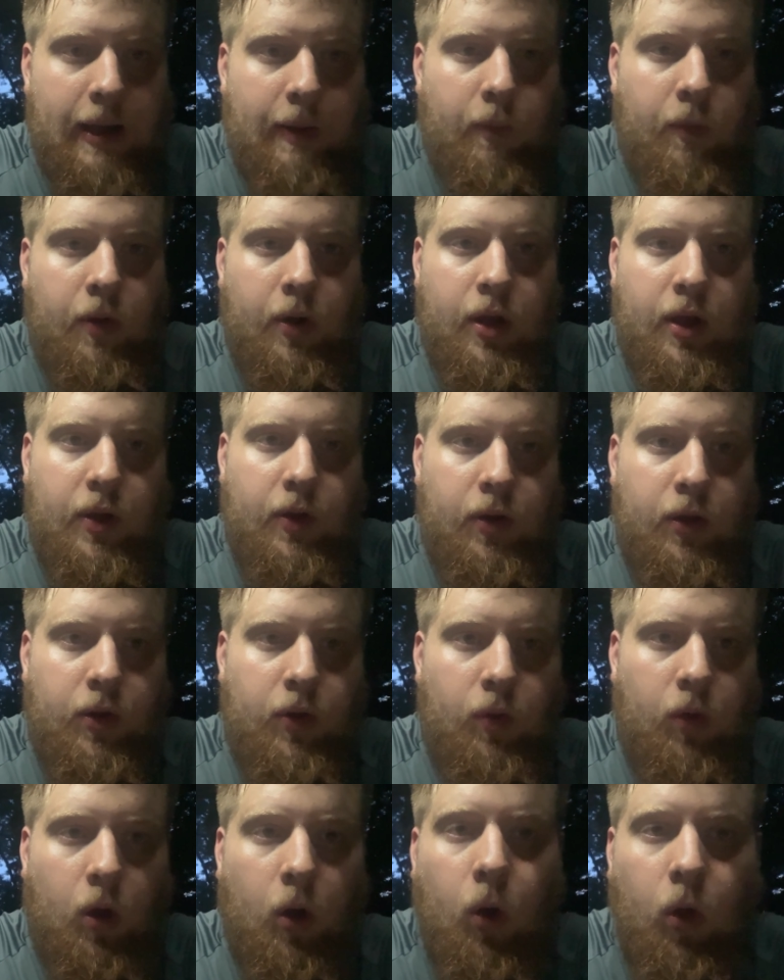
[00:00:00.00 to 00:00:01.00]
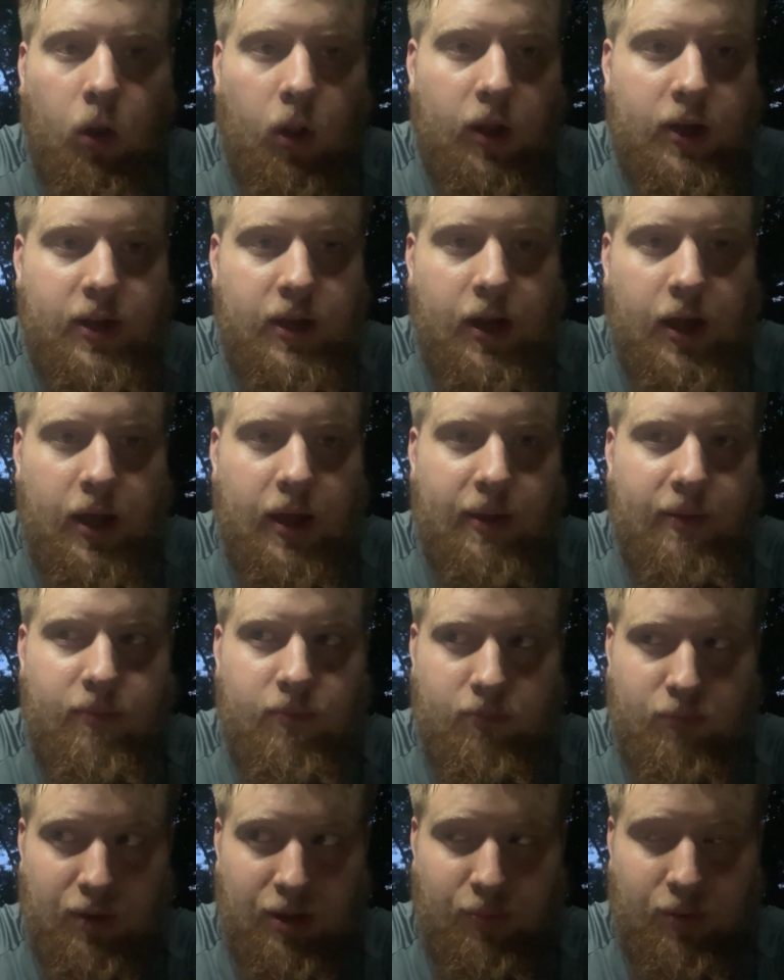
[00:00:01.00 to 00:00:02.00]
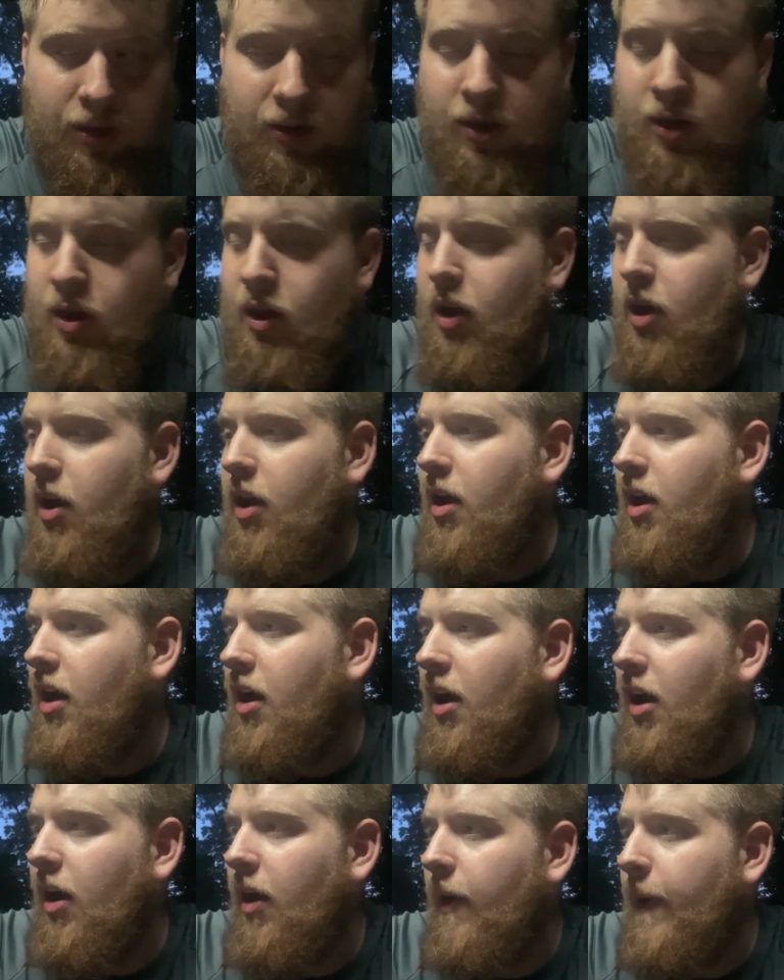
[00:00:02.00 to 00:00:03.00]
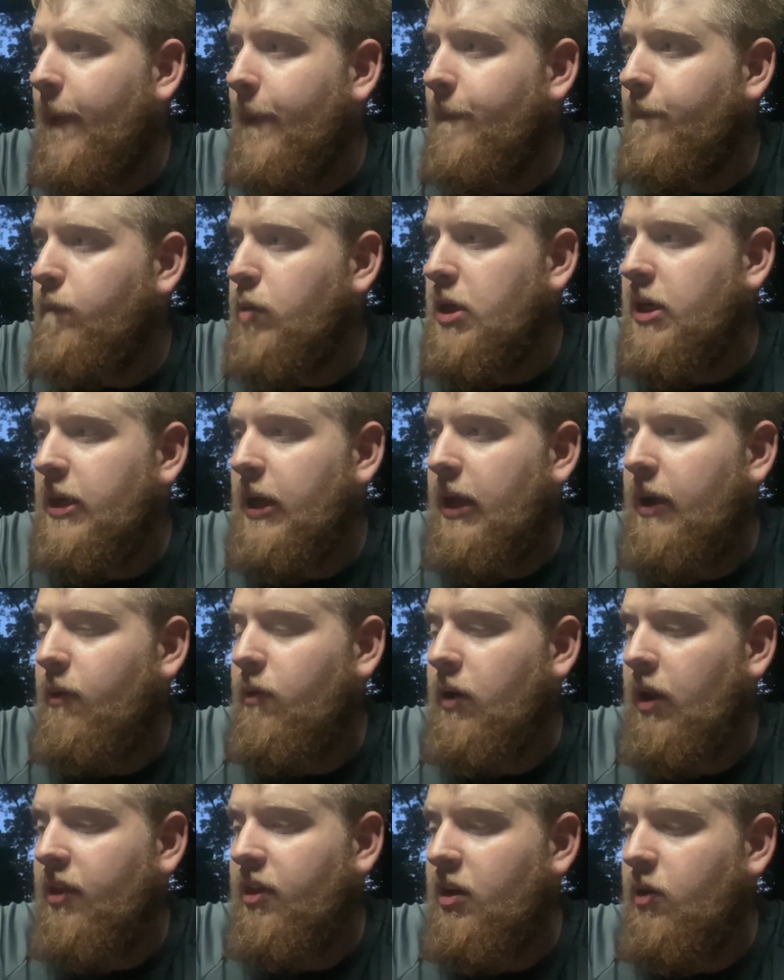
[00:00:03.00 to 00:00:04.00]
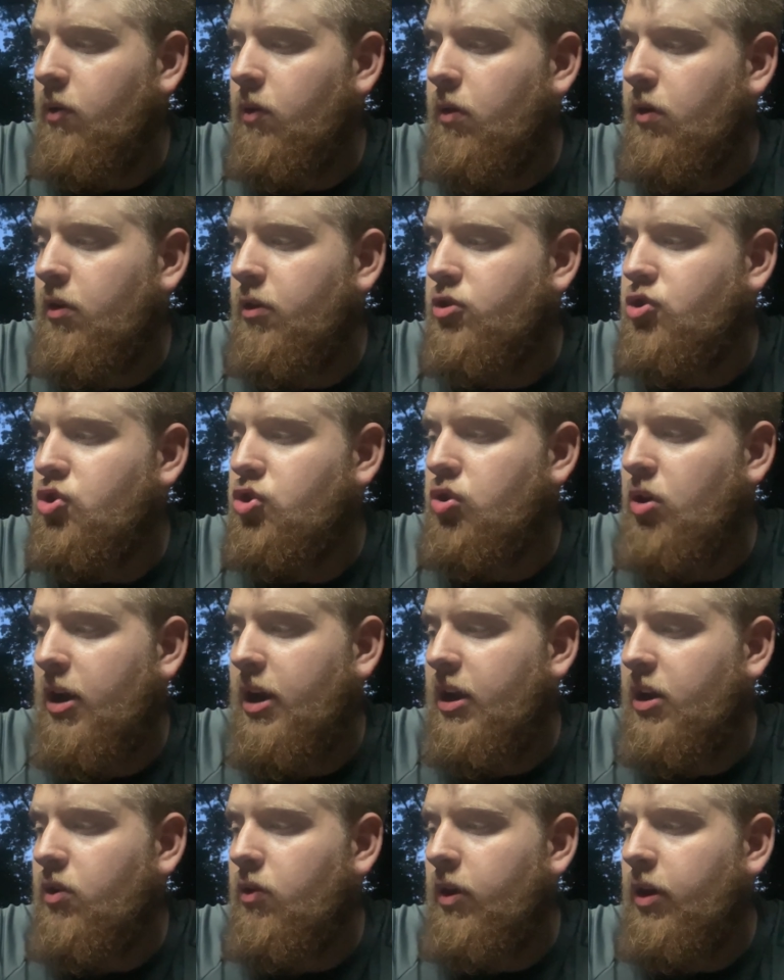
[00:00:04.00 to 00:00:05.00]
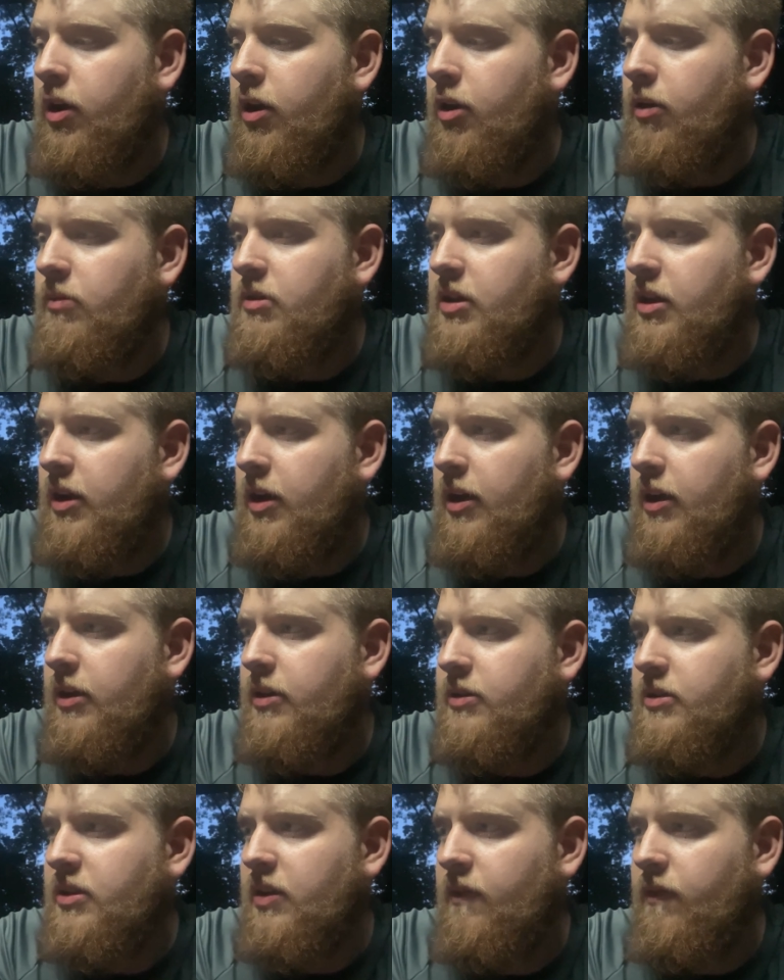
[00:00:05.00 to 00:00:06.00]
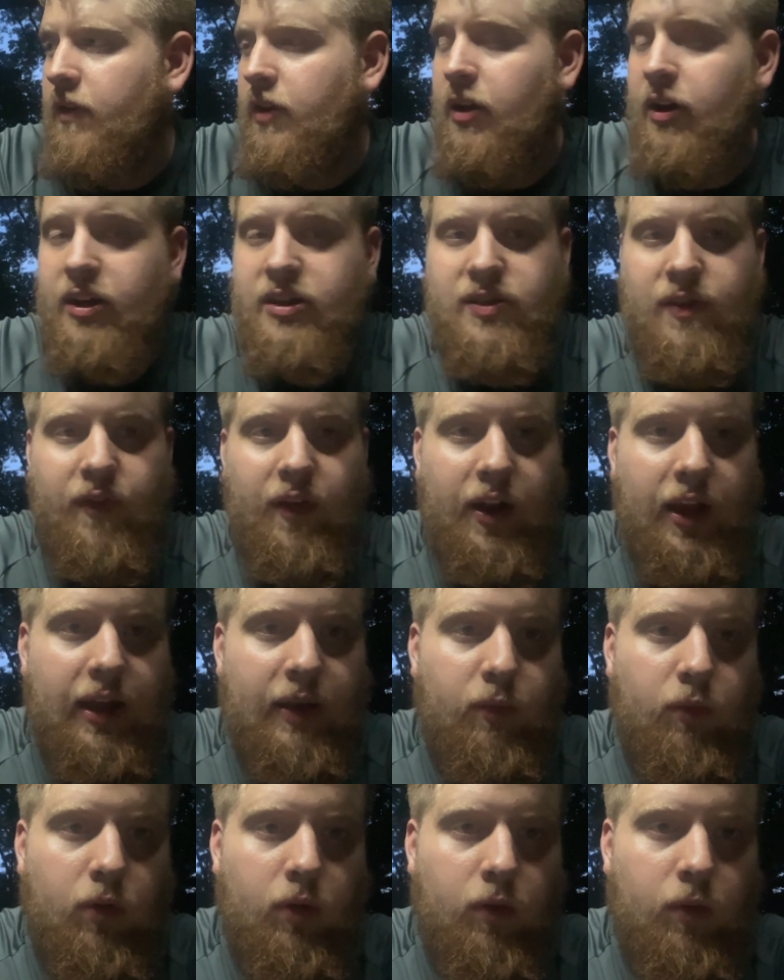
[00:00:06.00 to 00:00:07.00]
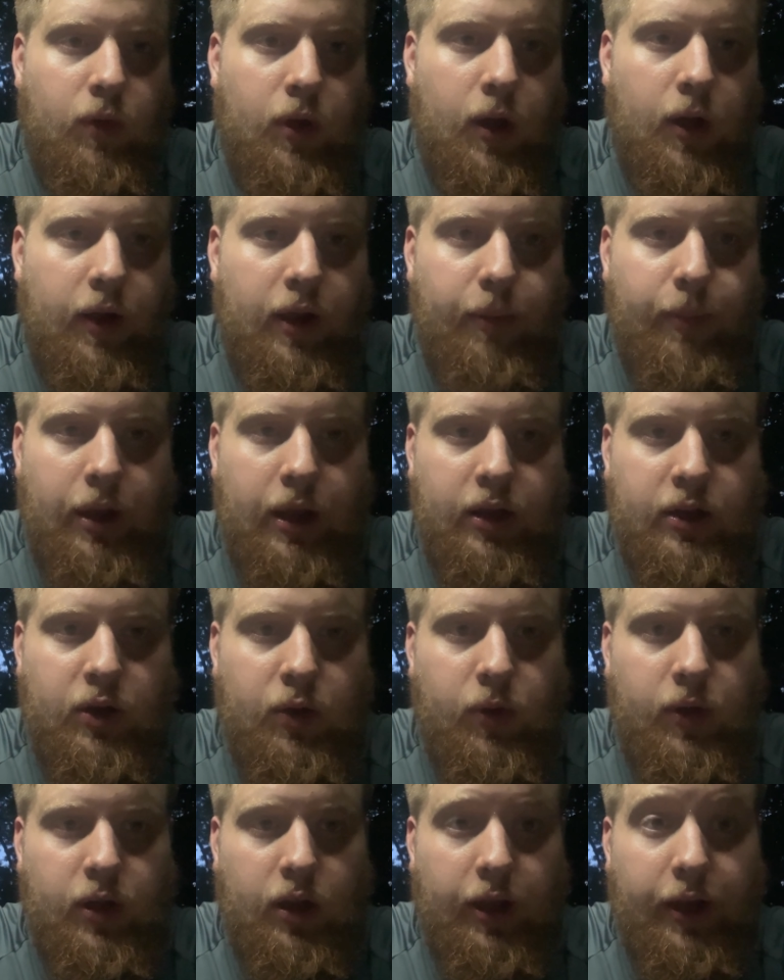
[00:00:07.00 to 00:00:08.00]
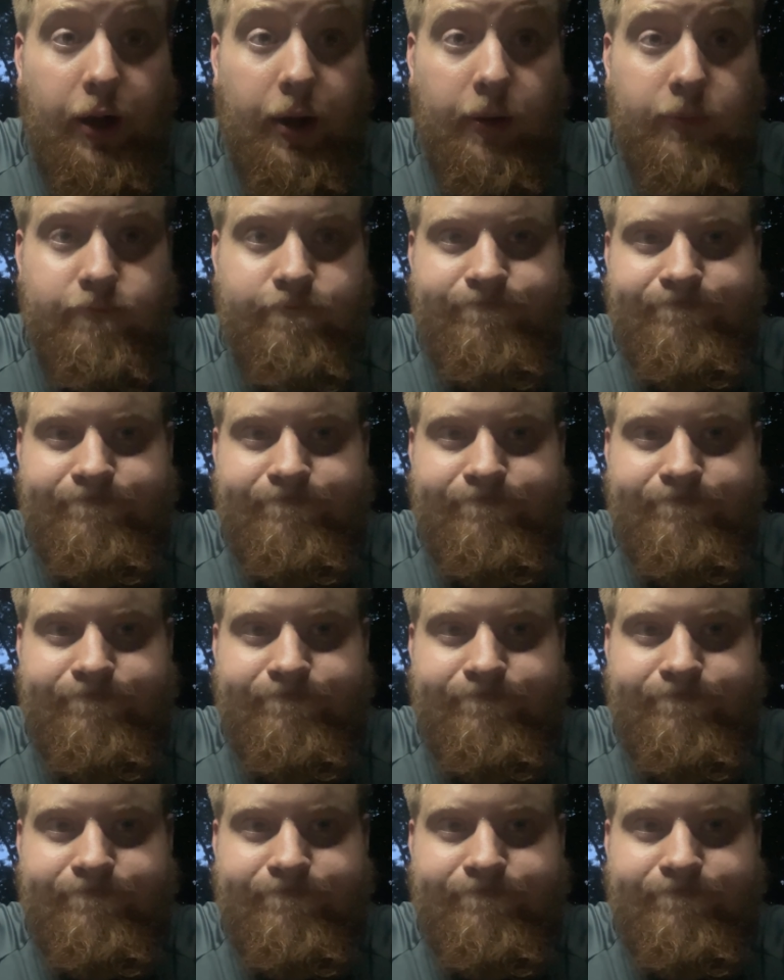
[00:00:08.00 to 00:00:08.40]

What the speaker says: We're not going to do a whole lot tonight, maybe. But I think we're going to try to crank it up tonight and see if it does. If it ain't, we'll get back to it later.